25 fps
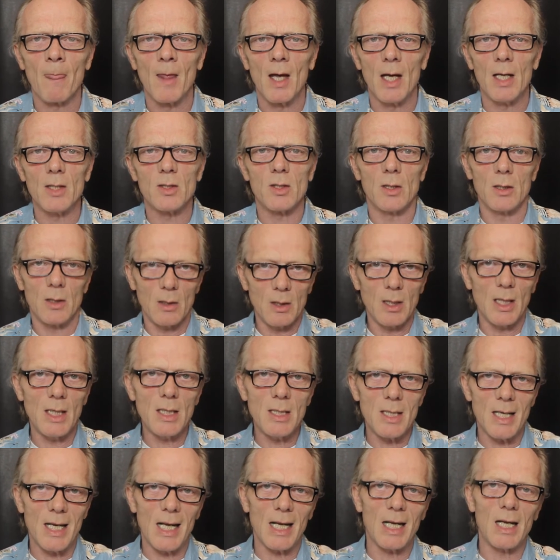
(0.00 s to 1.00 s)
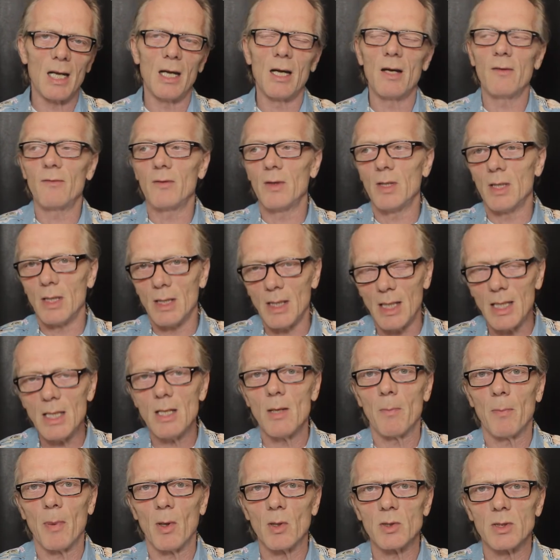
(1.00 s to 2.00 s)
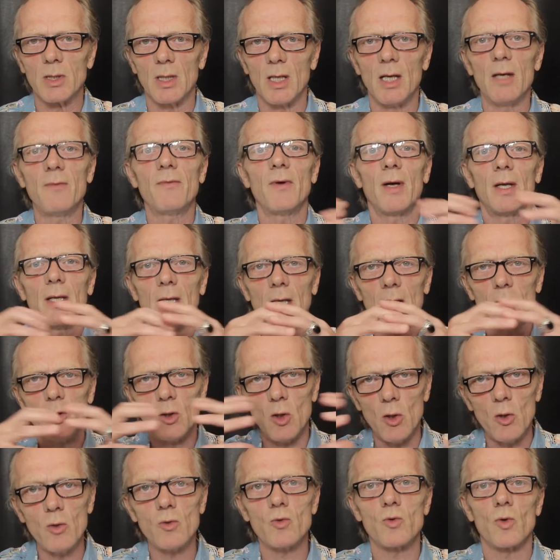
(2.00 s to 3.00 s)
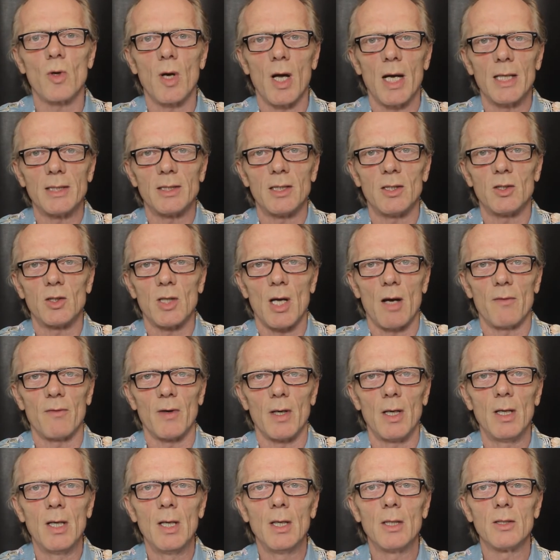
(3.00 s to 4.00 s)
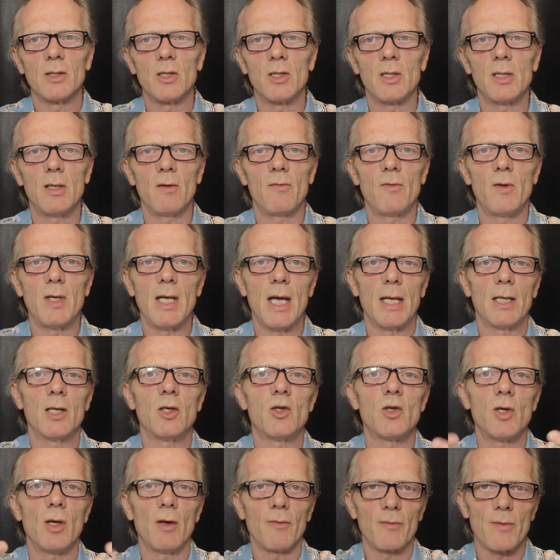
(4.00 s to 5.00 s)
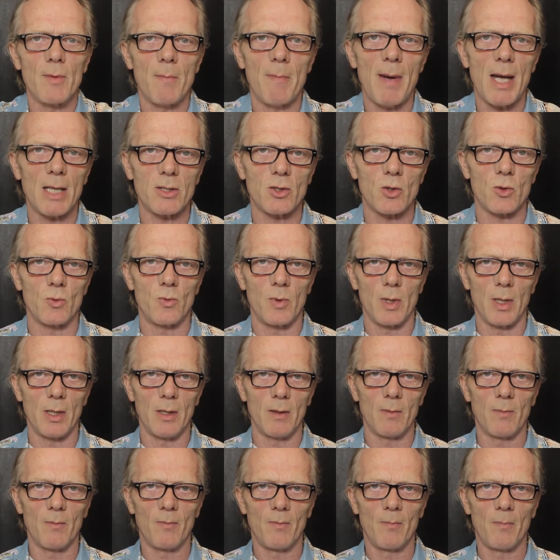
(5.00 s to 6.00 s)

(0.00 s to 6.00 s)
is that you need a negative and you need a positive and they neutralize each other to give the energy of the battery.